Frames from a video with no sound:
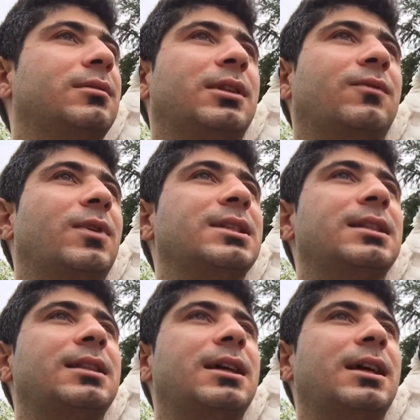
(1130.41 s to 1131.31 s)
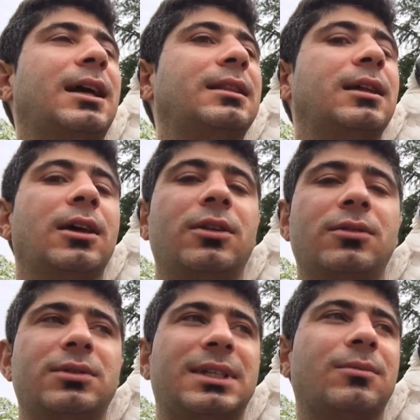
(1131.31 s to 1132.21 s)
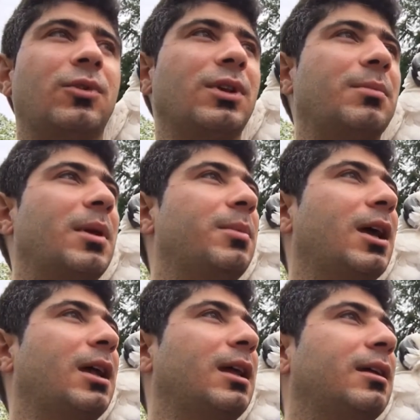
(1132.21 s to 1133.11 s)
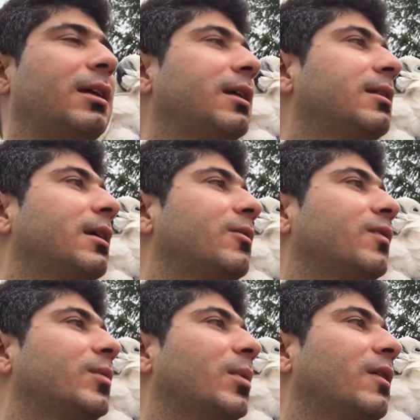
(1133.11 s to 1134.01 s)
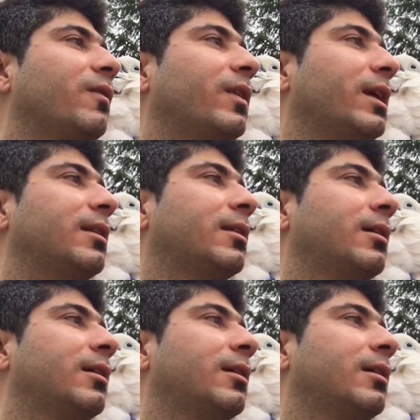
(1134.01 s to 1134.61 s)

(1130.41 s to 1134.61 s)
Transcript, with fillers: It wasn't there, and then I said okay, maybe I hit that with my feet.